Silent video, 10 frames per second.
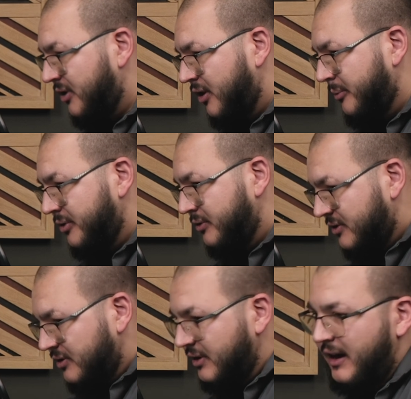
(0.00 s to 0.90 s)
on
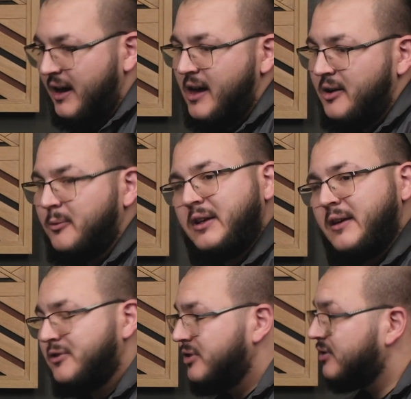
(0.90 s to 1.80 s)
boots, and we
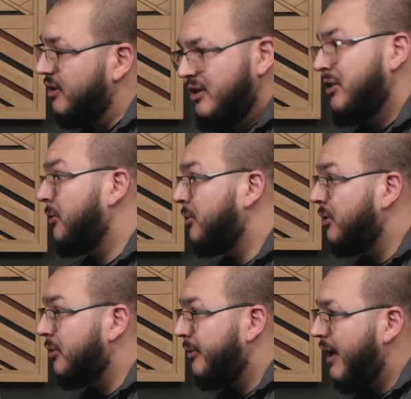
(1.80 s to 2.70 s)
have just continued to
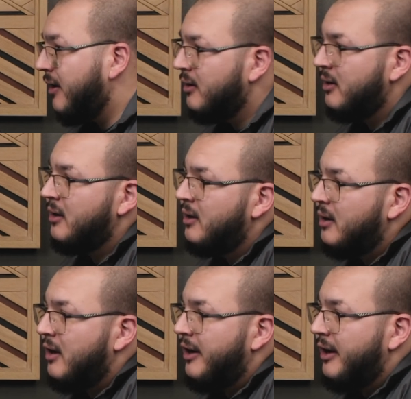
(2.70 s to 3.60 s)
do that.
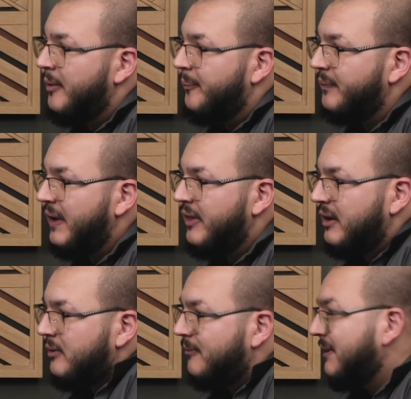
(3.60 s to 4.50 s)
I think
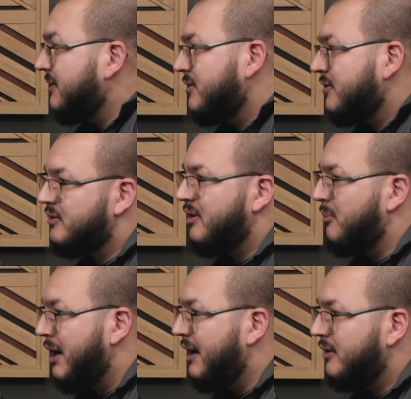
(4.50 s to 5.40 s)
it fits the
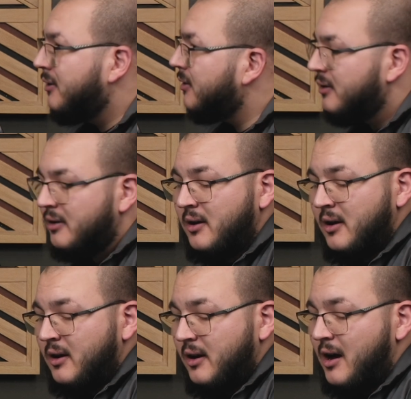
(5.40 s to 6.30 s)
brand.
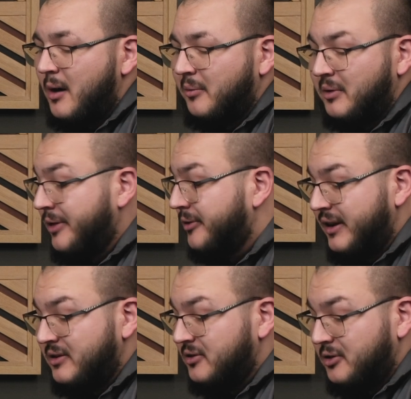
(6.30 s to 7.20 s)
Leather
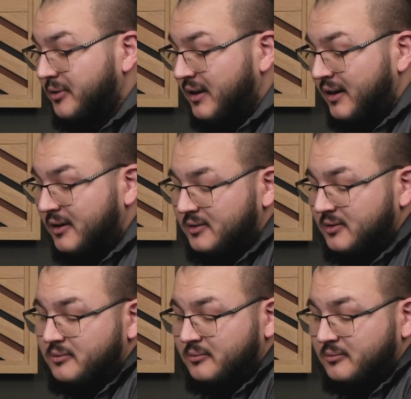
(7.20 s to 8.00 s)
laces are really nice.